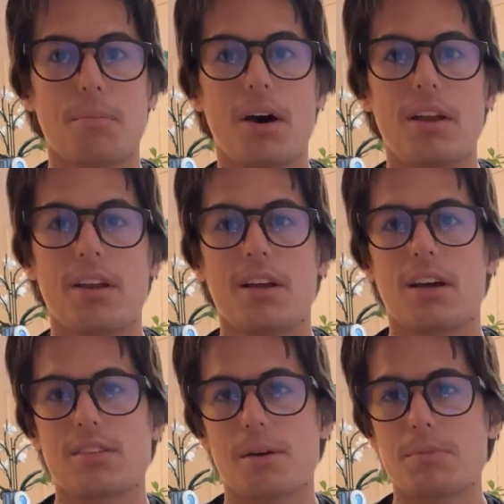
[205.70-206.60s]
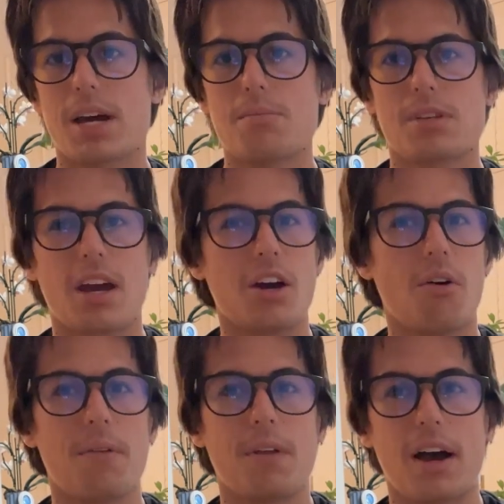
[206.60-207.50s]
But sometimes I go
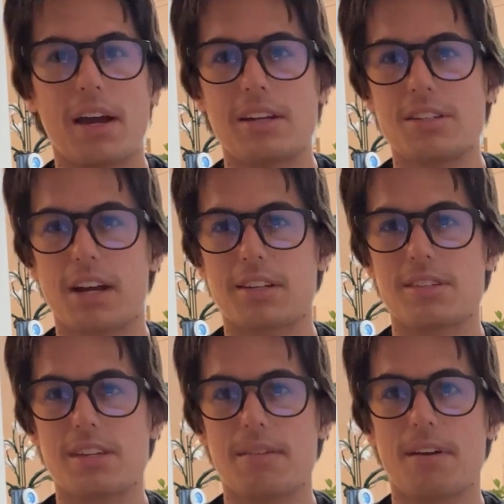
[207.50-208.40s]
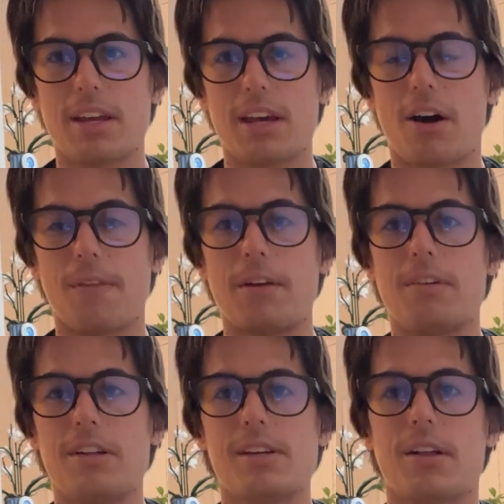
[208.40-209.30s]
online, check to see if any online
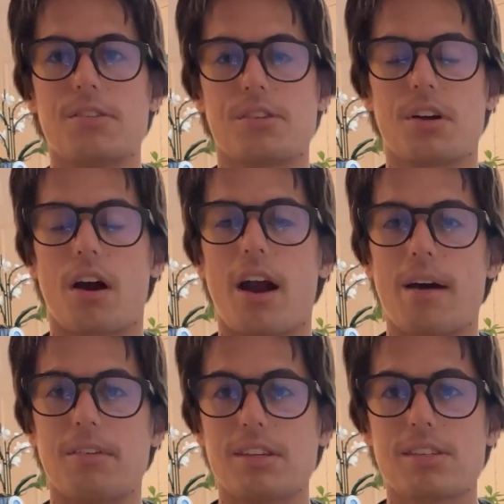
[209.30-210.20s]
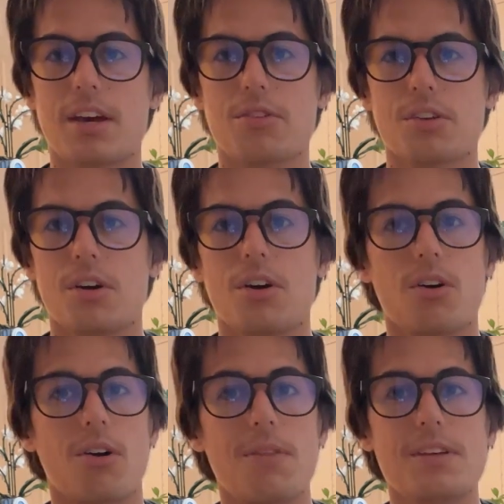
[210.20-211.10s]
retailers are having sales,
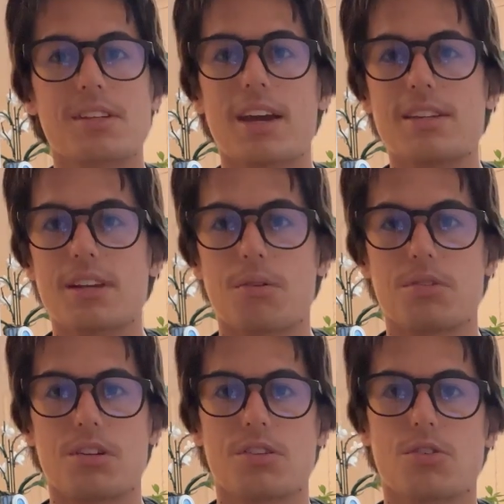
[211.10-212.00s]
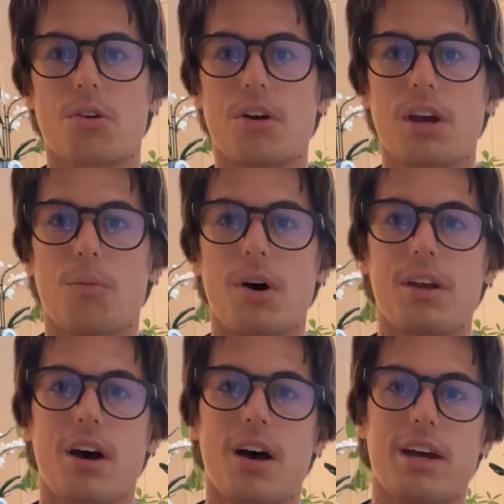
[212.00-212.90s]
or in this case, I was just scrolling on
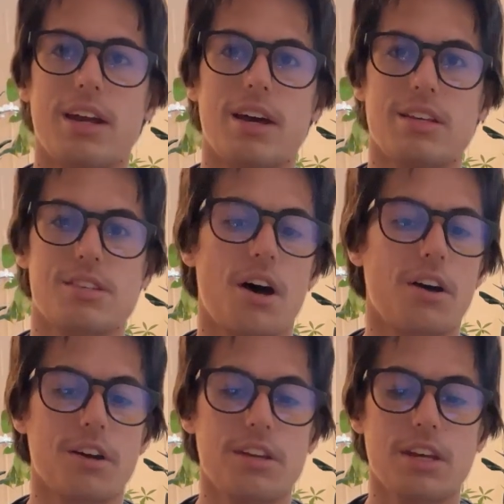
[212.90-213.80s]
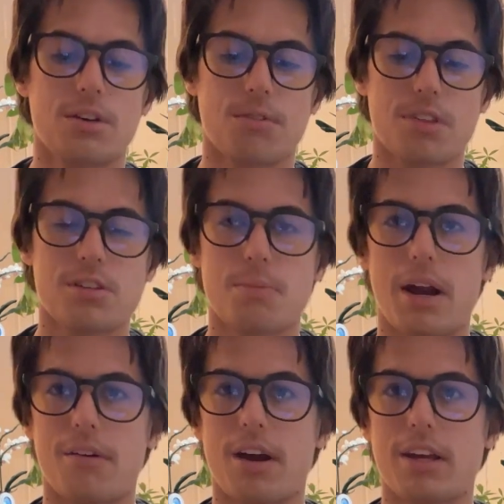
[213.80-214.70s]
Whatnot and I saw a good deal for this
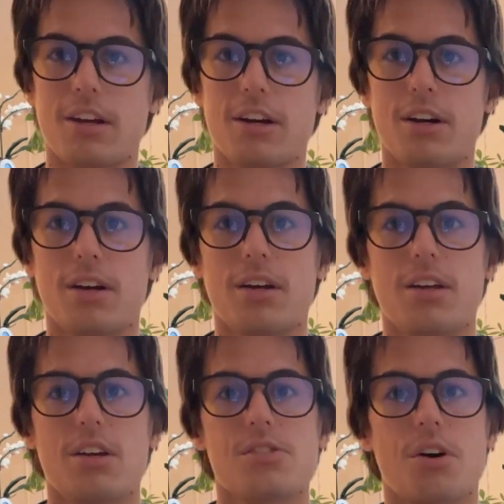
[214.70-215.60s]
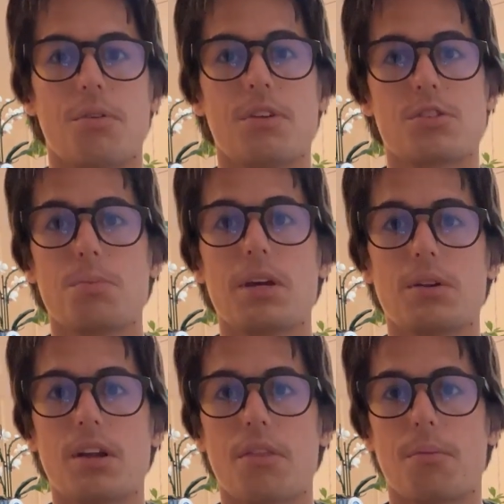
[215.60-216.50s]
pair right here. So this will be
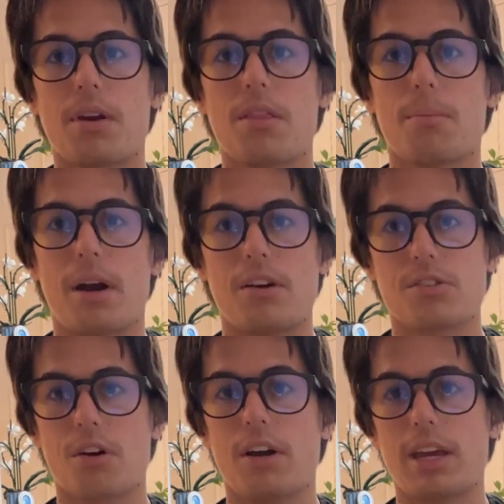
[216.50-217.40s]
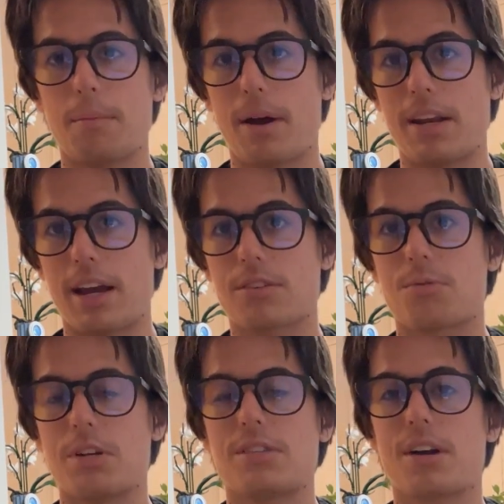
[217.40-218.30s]
another one of the pairs going in my next
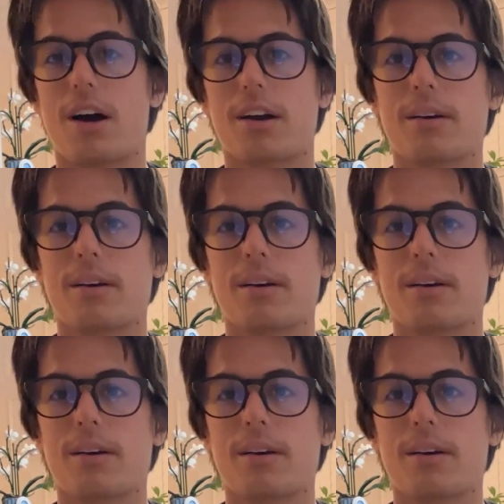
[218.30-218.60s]
restock.